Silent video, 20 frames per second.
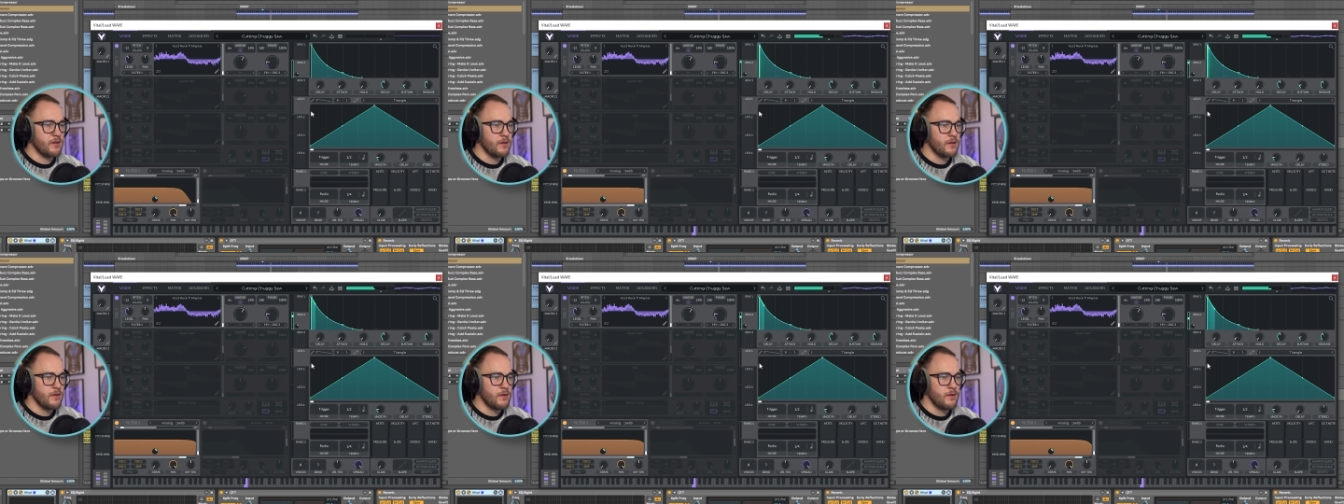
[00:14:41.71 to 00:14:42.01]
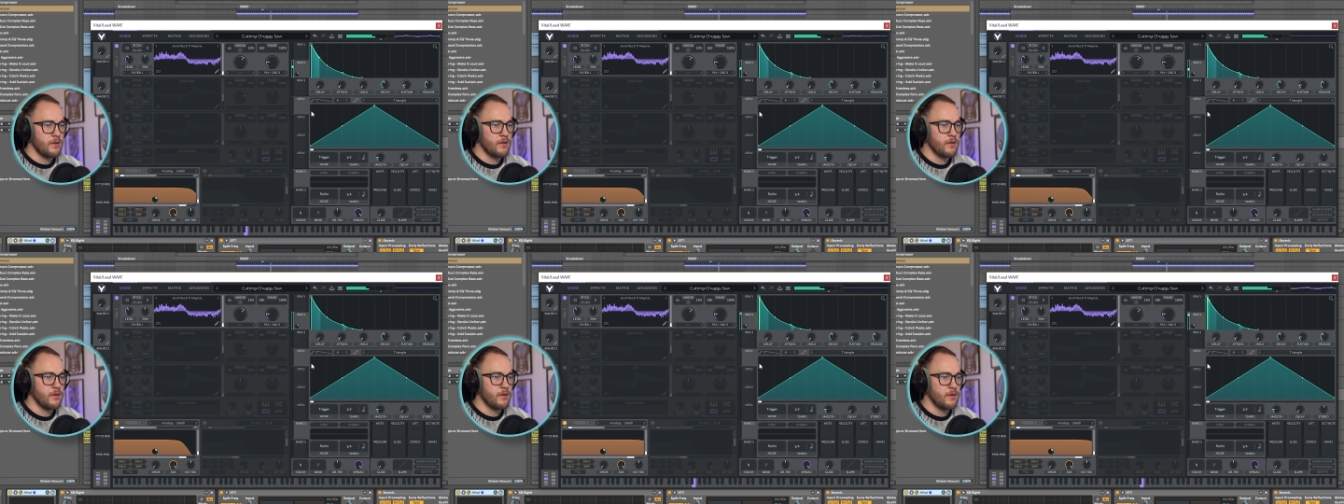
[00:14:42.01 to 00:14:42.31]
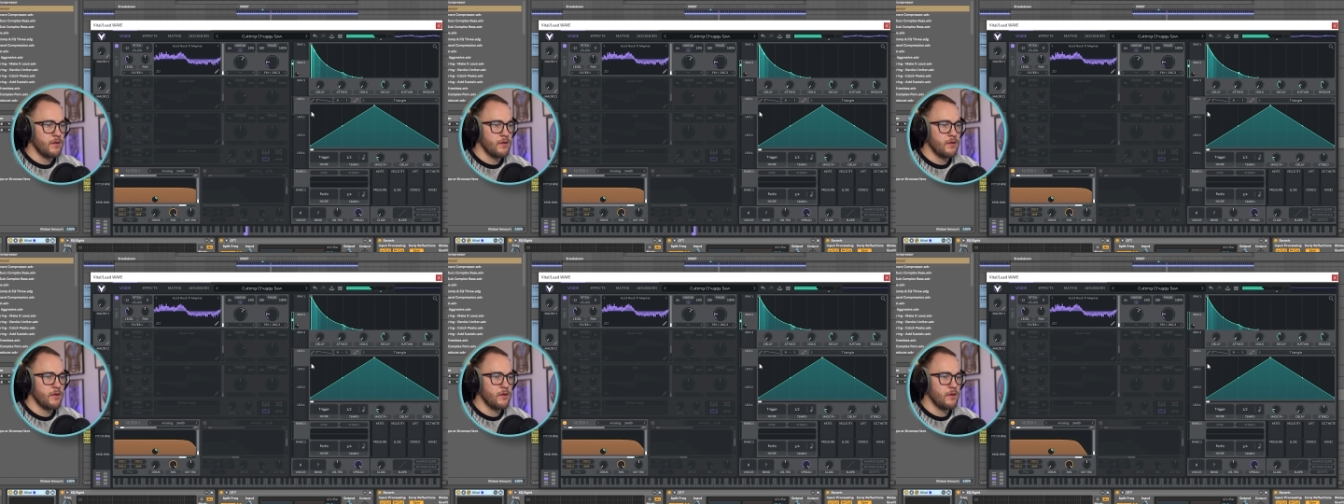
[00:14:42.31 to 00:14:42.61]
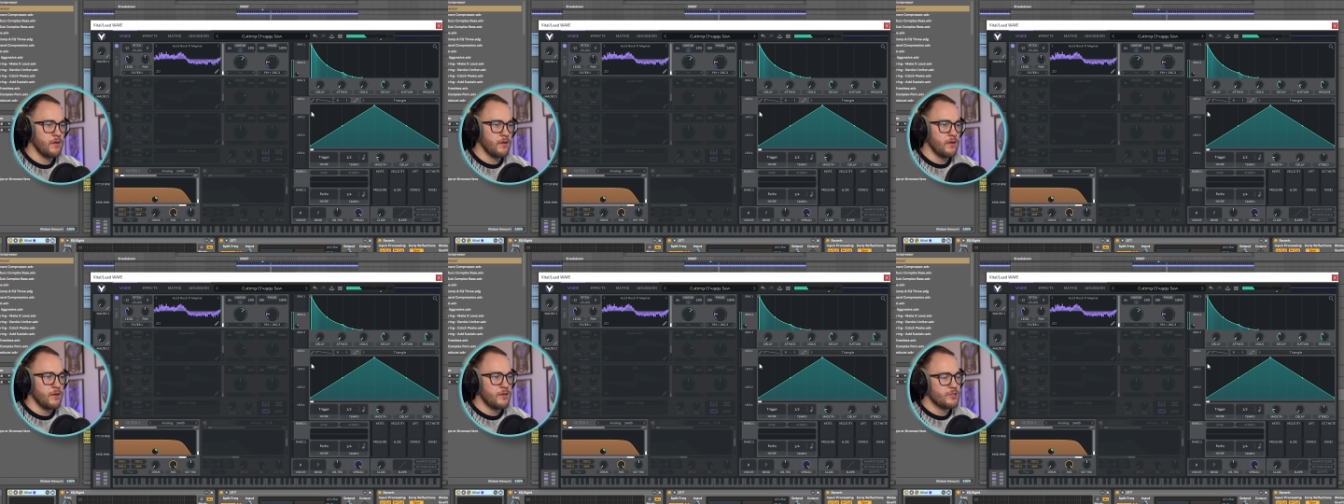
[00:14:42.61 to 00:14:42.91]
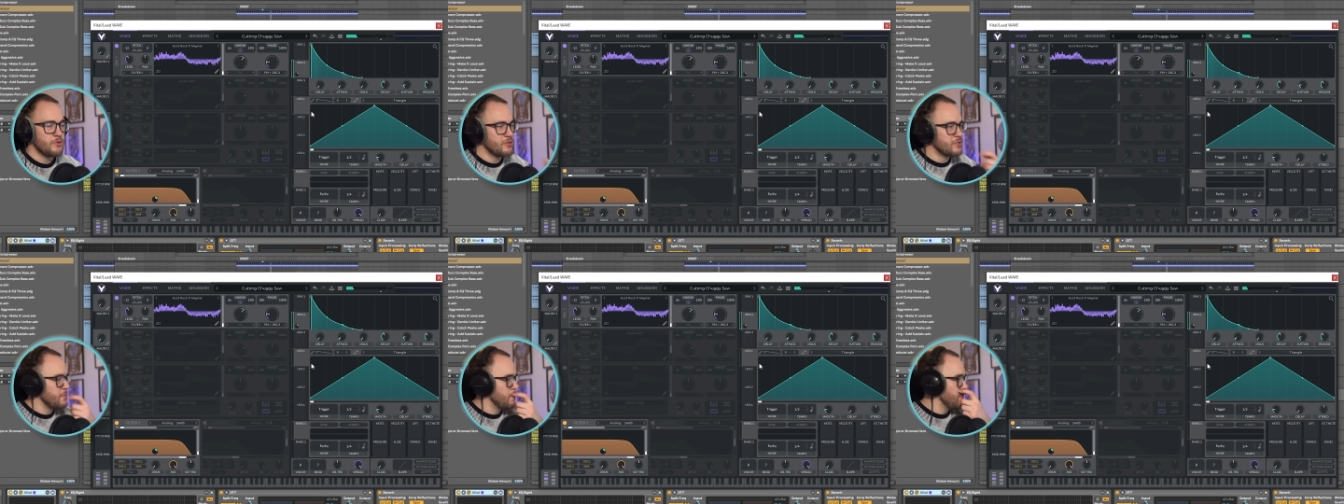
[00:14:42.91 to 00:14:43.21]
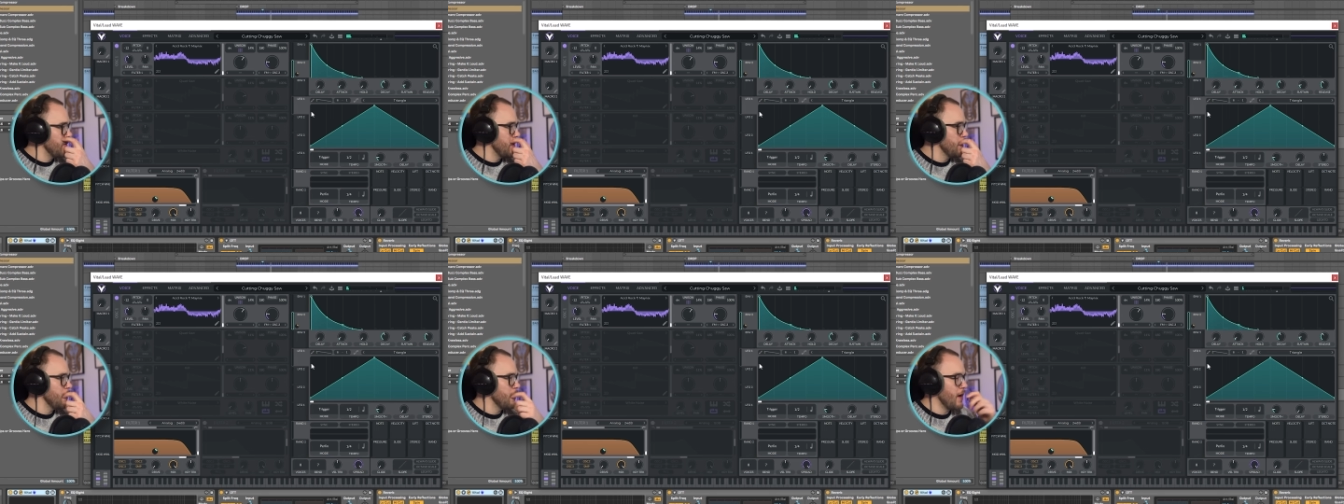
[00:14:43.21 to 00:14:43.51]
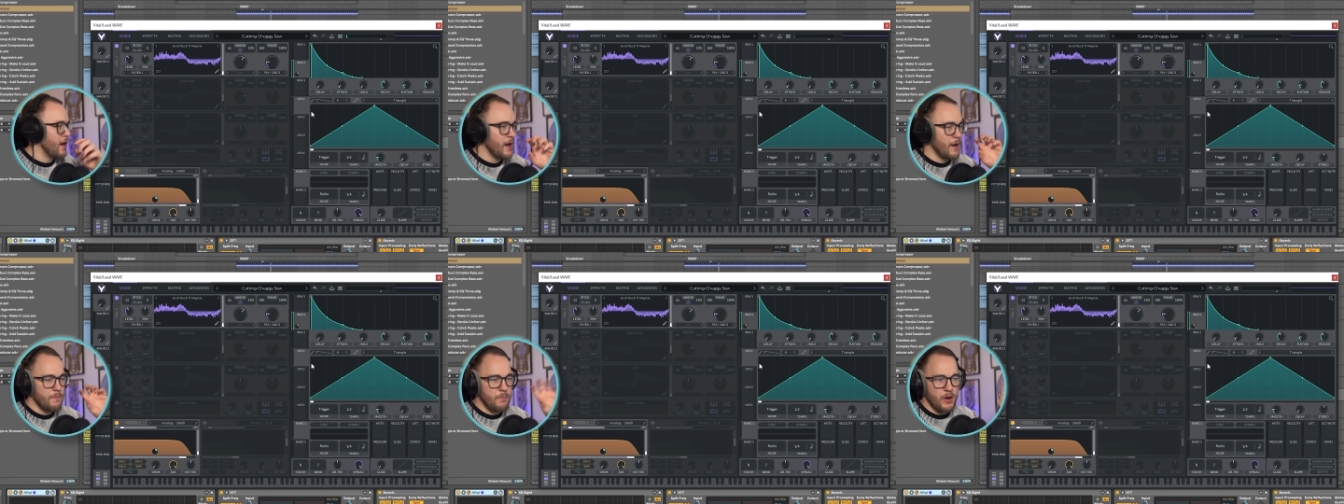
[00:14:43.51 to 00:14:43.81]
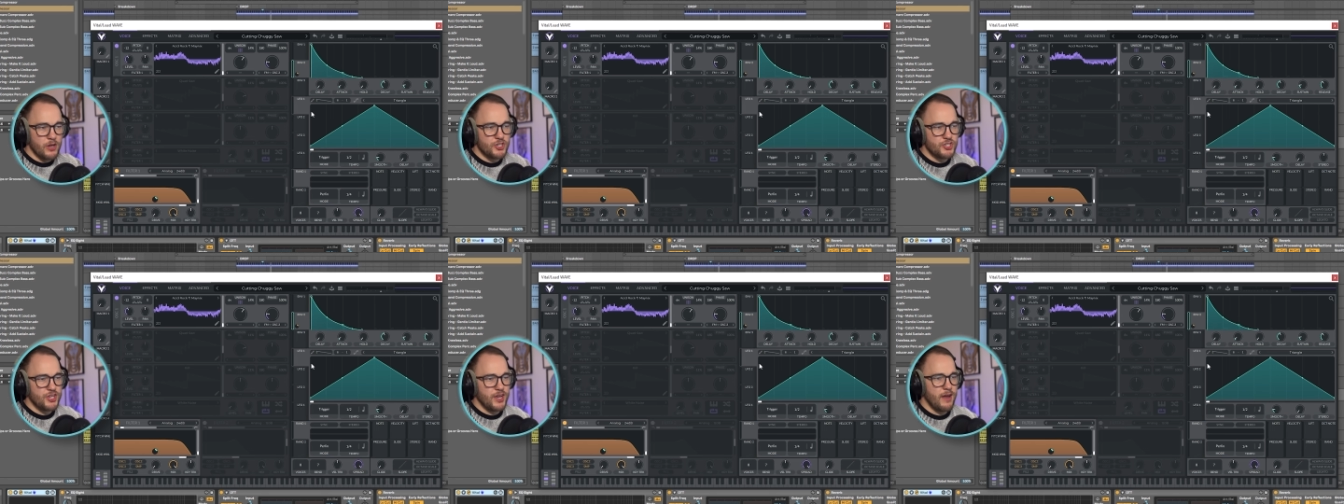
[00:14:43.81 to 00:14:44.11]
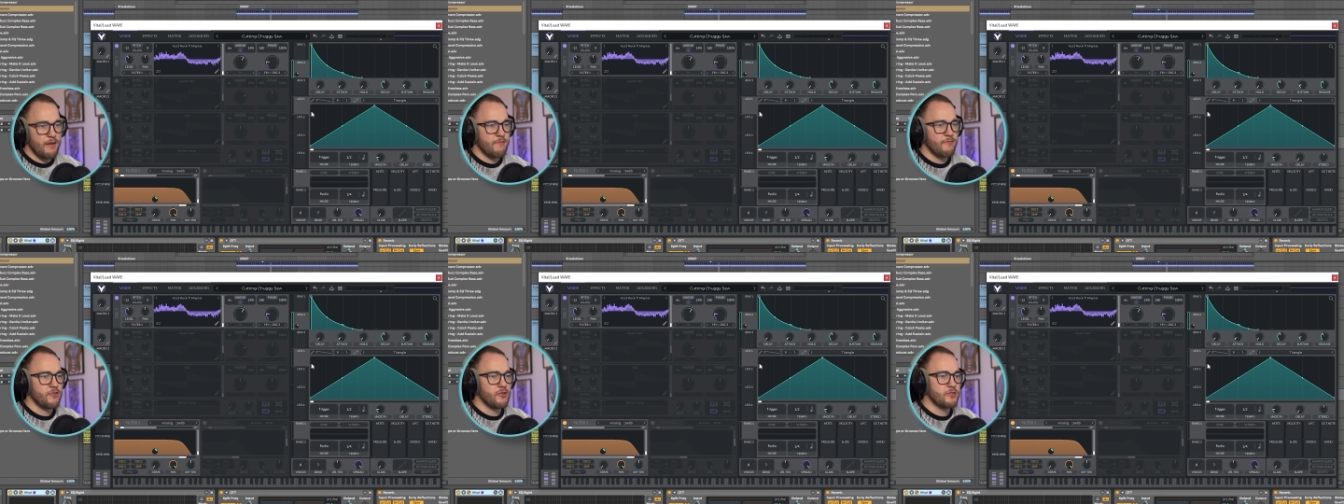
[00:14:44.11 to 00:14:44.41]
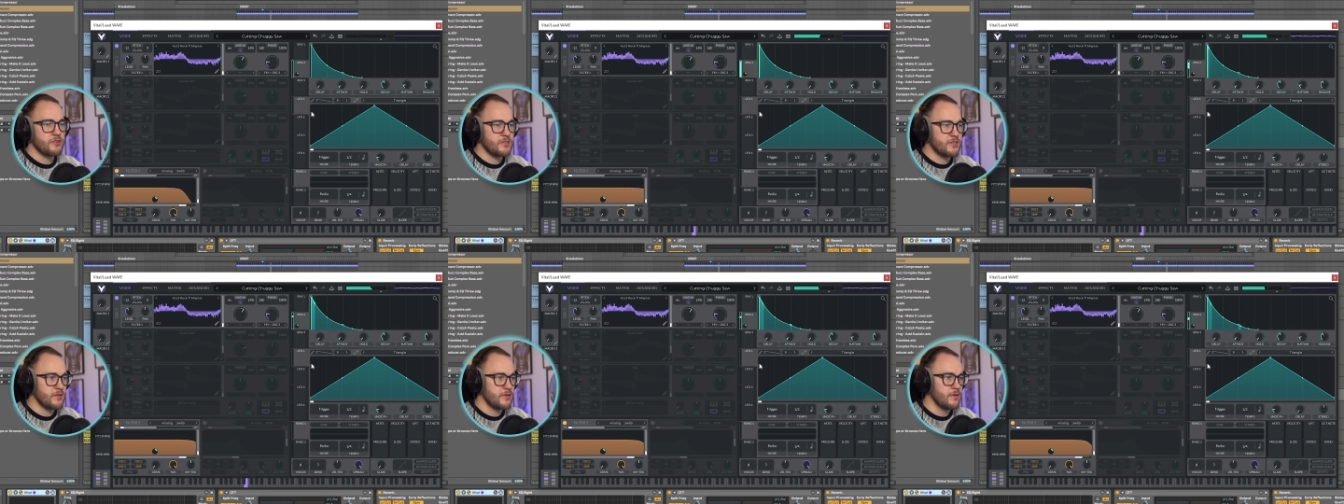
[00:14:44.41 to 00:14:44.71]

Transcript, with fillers: So it's a bit punchy at first.